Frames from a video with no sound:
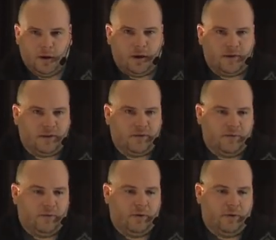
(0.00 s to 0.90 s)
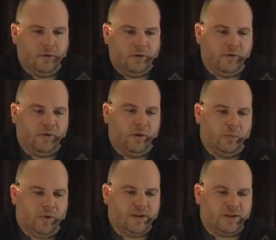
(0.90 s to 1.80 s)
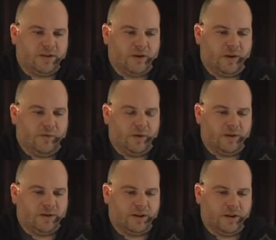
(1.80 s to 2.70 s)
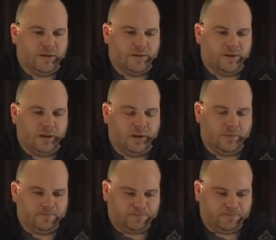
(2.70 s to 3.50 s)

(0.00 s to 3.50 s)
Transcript: I think the good place to start really is the kitchen sink.